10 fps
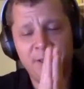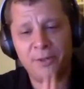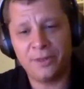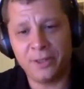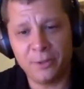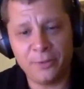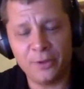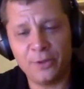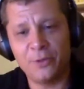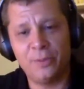thank you for
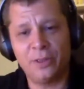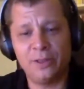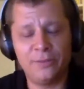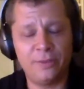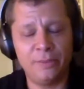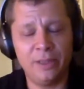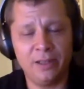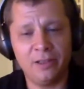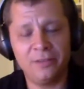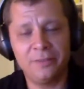your support and for being
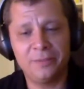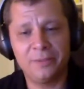here.